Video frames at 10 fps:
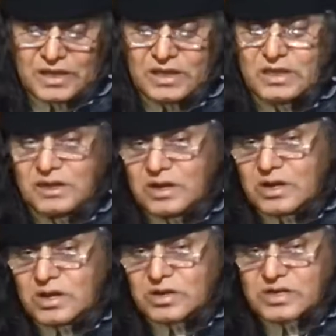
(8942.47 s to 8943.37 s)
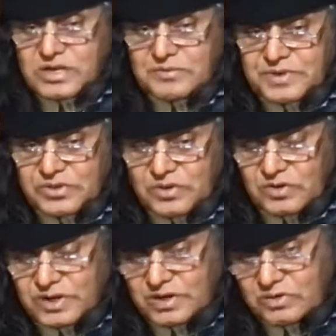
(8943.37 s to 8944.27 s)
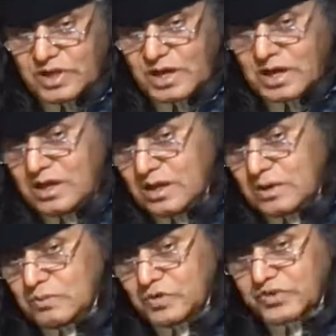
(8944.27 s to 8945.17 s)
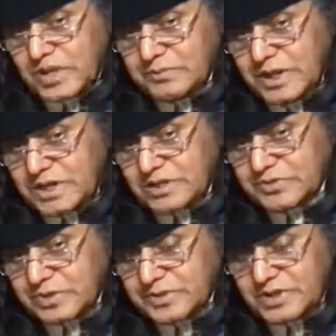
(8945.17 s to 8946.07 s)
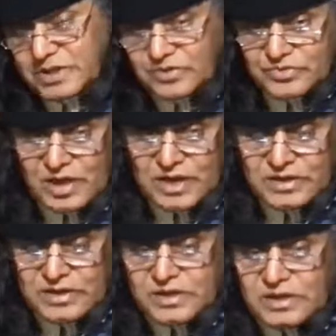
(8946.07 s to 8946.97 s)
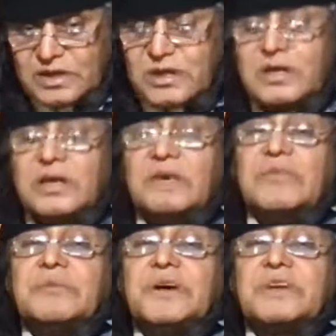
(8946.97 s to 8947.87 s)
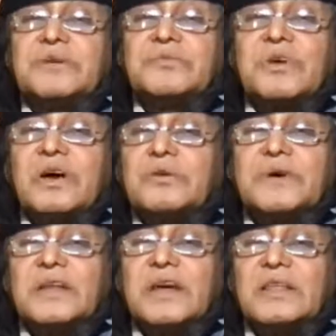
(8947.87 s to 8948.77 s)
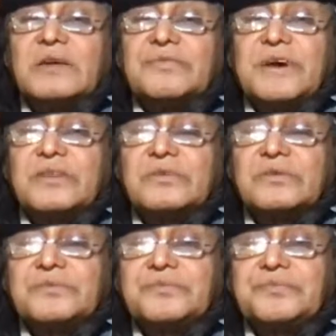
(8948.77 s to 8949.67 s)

the contempt he's showing to the Muslim victims of the genocide if the victims were of any other faith.